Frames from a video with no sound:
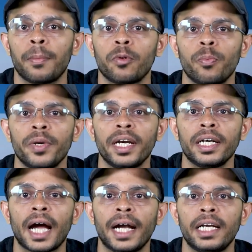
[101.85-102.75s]

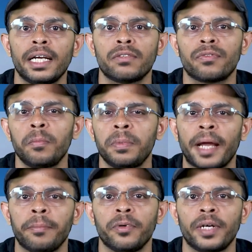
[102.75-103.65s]
appropriate guidelines from
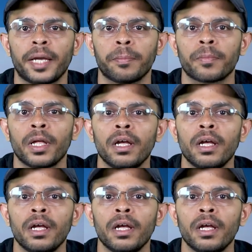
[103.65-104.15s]
time to time.